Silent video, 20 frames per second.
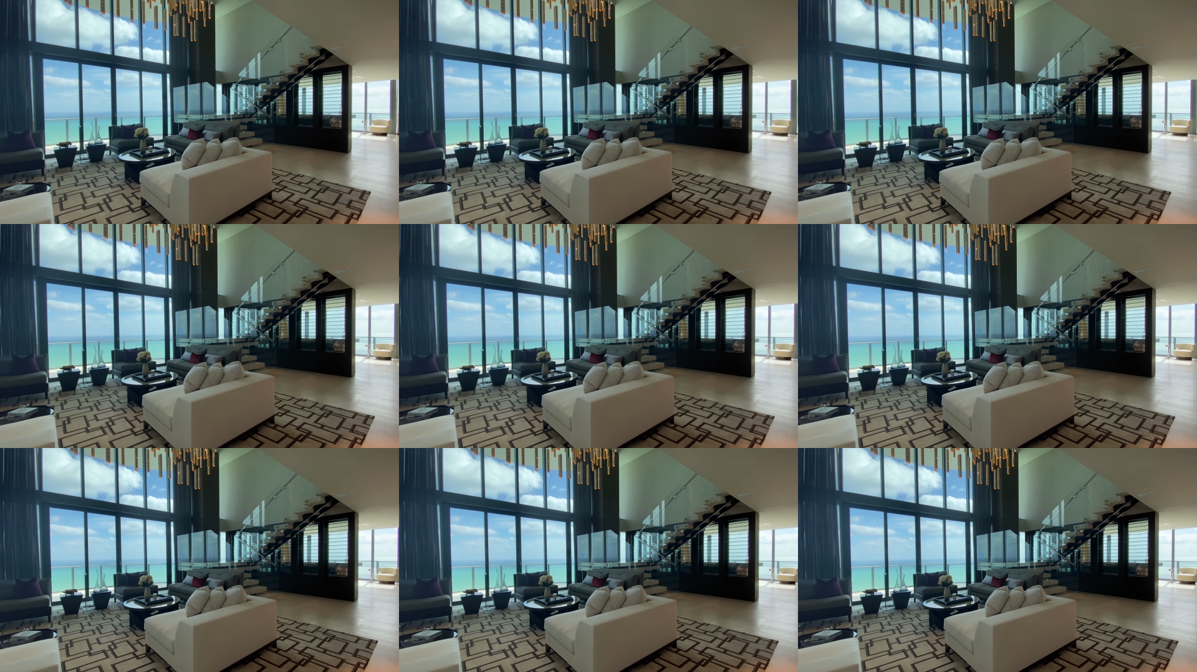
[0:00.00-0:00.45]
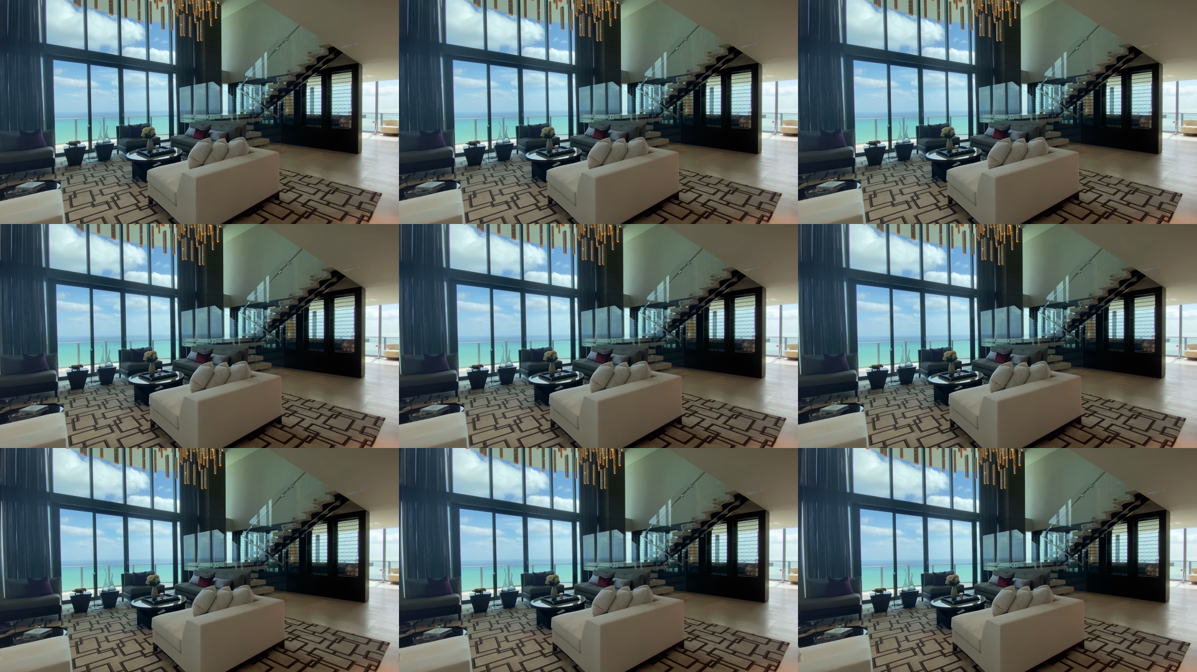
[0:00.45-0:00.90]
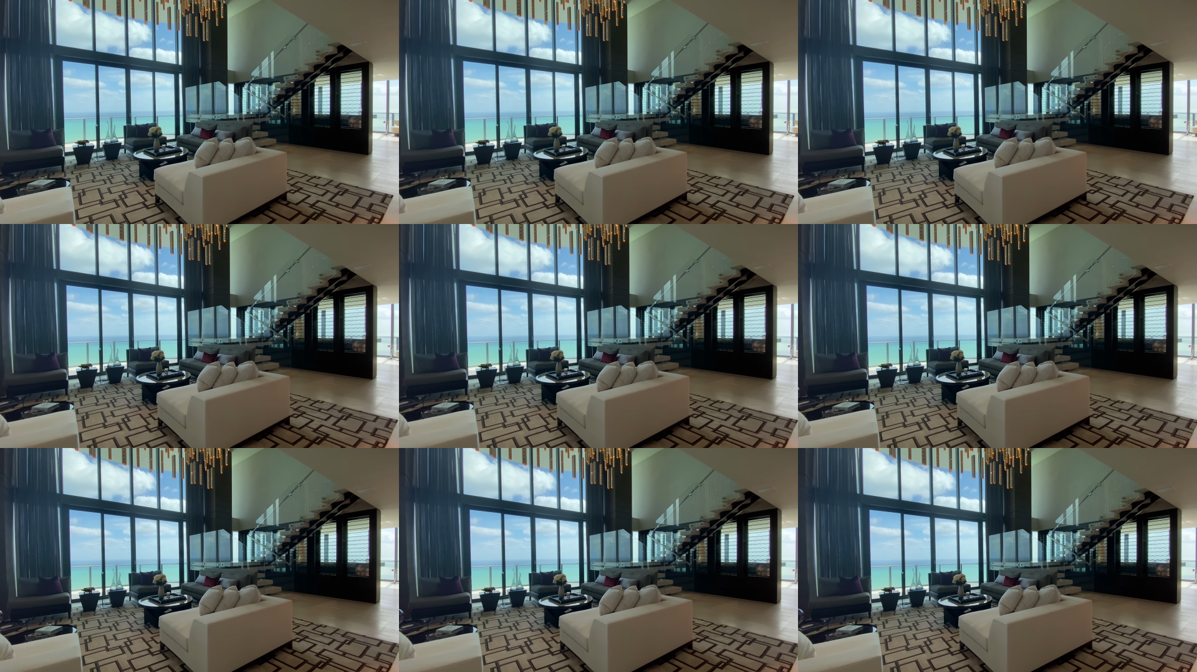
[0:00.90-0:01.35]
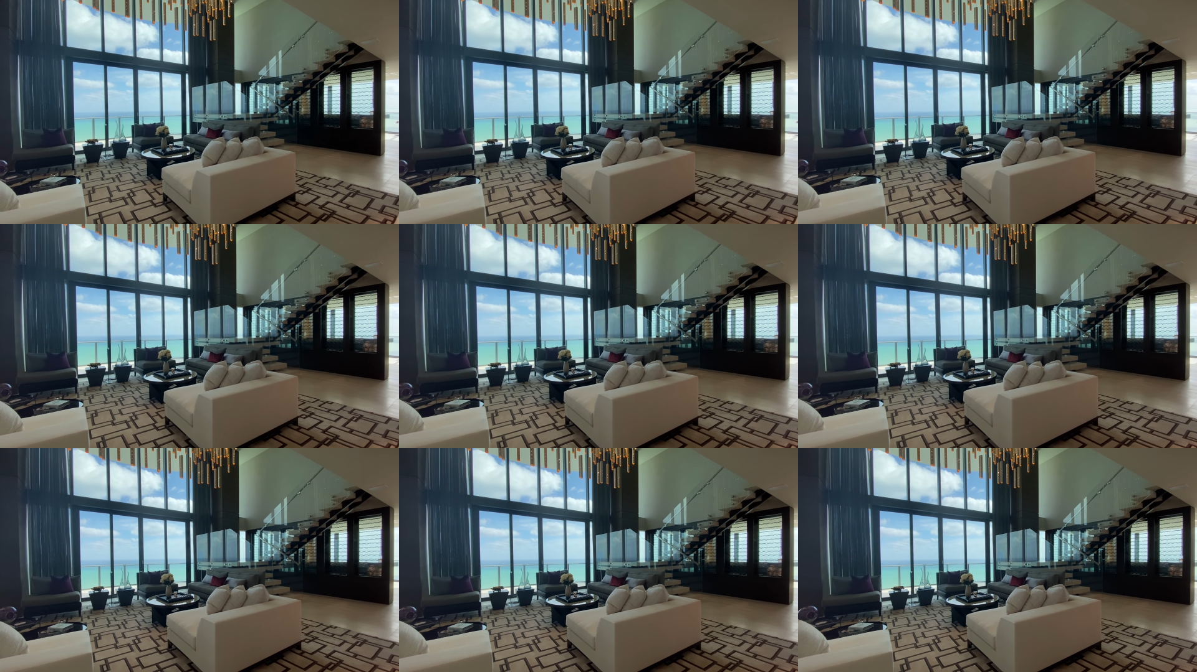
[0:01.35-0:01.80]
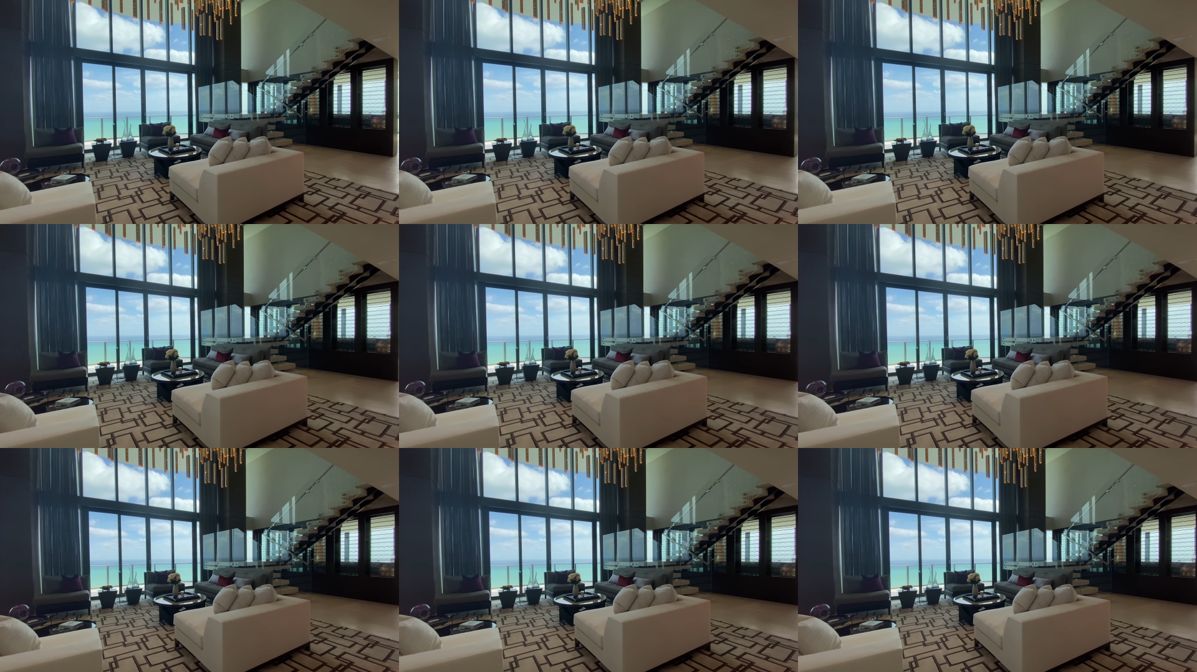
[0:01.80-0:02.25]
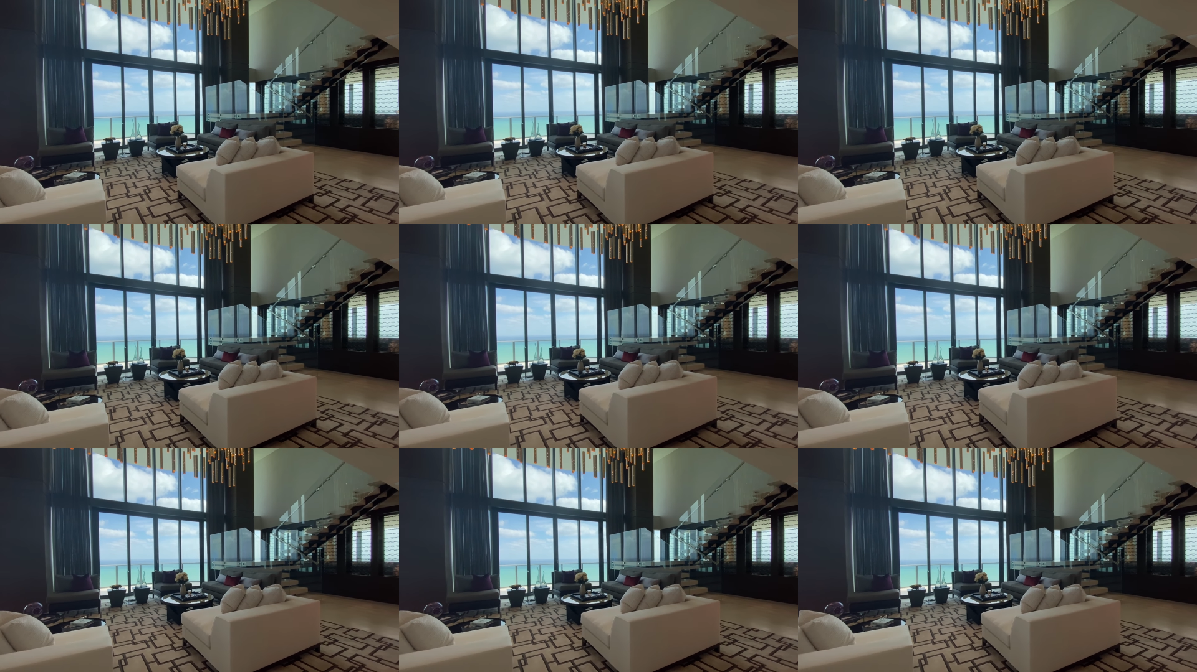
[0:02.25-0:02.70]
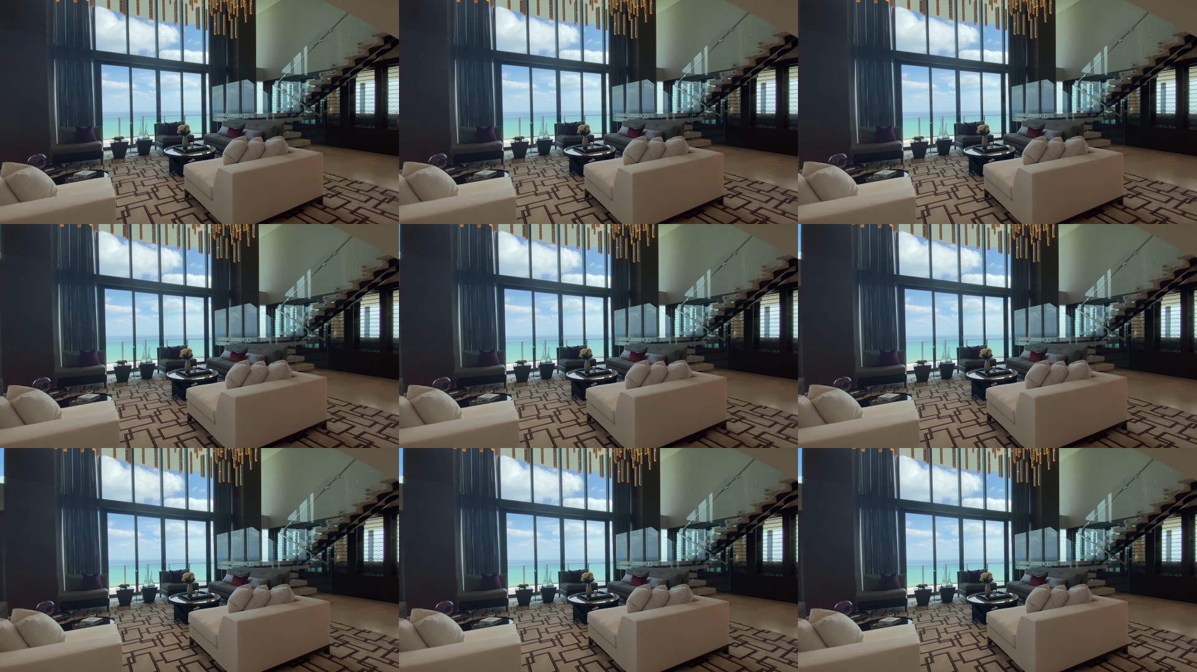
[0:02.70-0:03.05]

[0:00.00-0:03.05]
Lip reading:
Nobody's mouth can be seen.